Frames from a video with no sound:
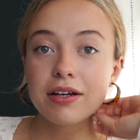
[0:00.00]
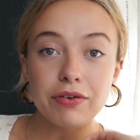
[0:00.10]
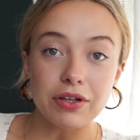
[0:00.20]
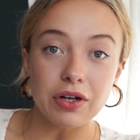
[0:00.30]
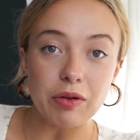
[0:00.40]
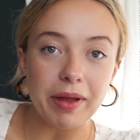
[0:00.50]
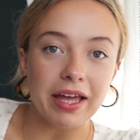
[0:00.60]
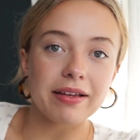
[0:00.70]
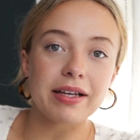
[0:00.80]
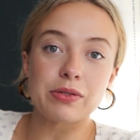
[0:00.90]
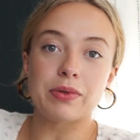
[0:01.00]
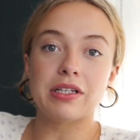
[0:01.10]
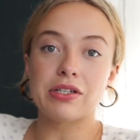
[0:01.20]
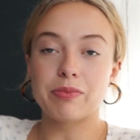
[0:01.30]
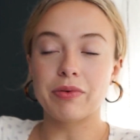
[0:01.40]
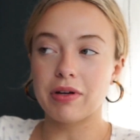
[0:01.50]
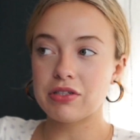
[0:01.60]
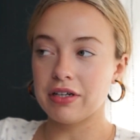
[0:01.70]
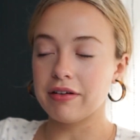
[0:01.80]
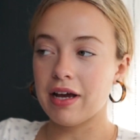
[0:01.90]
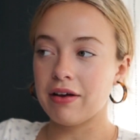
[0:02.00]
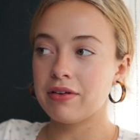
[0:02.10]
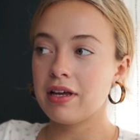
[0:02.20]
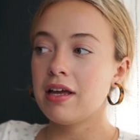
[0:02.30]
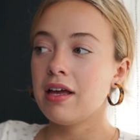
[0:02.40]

for a little bit because we had just been rushing around.